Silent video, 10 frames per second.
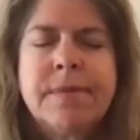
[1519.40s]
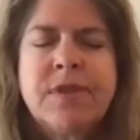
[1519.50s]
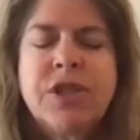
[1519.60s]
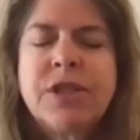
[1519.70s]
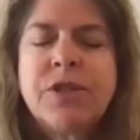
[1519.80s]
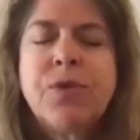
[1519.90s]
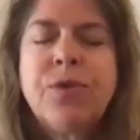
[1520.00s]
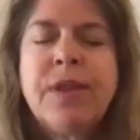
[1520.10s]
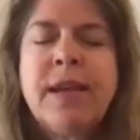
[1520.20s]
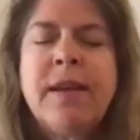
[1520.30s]
Just
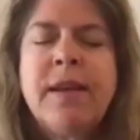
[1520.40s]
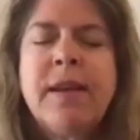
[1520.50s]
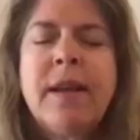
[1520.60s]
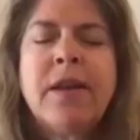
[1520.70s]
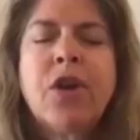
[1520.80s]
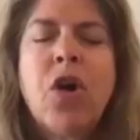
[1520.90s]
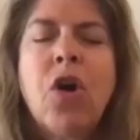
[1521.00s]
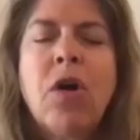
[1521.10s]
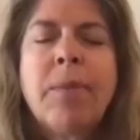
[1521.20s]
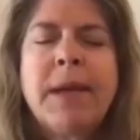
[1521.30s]
soothing and
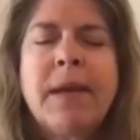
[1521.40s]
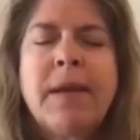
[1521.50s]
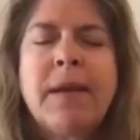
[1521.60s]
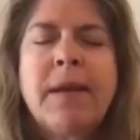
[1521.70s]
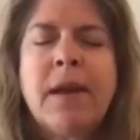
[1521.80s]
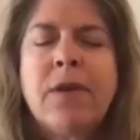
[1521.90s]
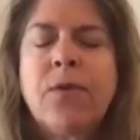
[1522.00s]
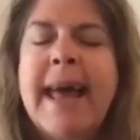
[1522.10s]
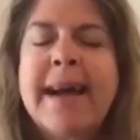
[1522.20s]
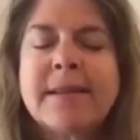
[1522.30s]
calming and
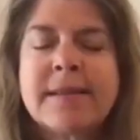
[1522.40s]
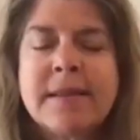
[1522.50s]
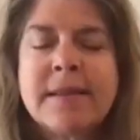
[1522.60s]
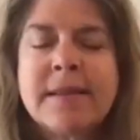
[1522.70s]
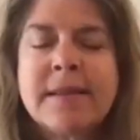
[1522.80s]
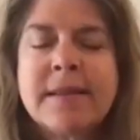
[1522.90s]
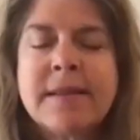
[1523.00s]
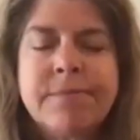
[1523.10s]
relaxing